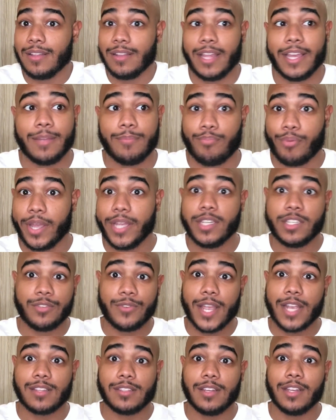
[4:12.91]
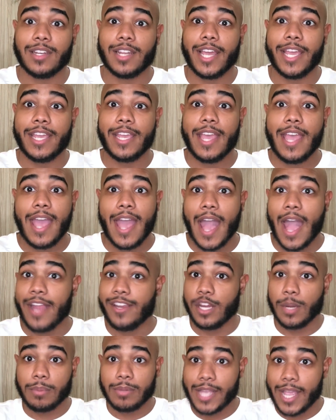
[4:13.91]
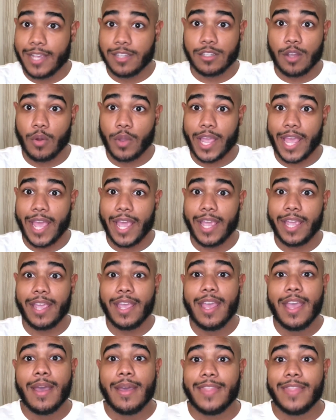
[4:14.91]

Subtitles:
like bright direct sunlight, and your plant is okay,